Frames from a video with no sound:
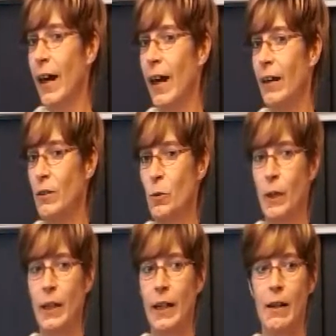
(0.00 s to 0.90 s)
And
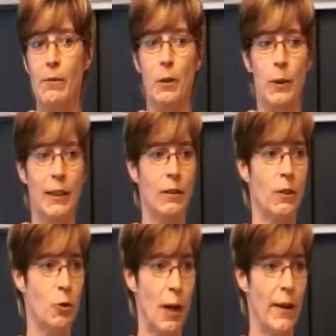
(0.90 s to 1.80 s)
we let
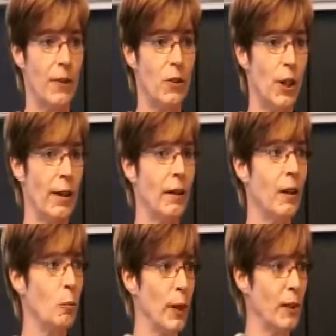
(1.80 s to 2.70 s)
everyone try the chair
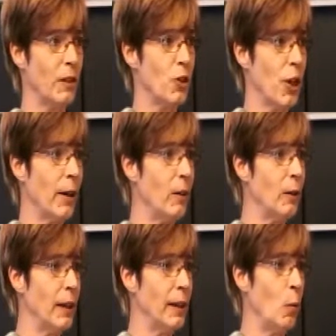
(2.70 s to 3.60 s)
and pick the chair
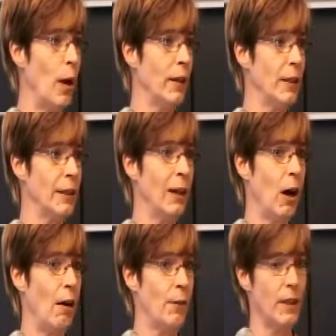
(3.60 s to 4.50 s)
out that they wanted in the
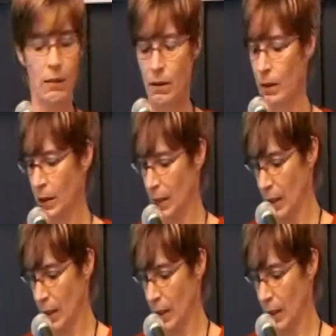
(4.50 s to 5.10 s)
office.